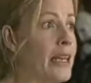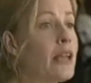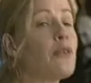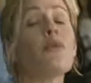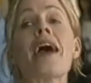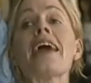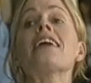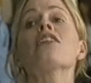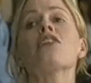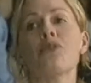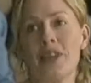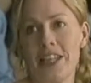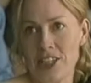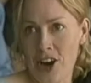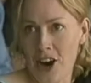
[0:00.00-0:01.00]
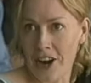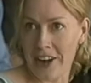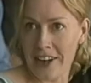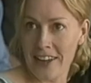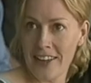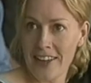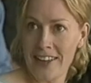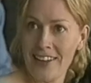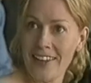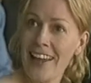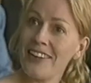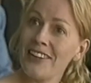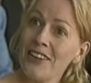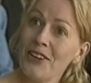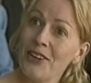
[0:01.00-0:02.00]
irregular retard. And
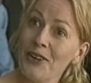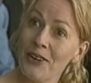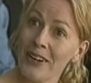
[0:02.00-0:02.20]
you?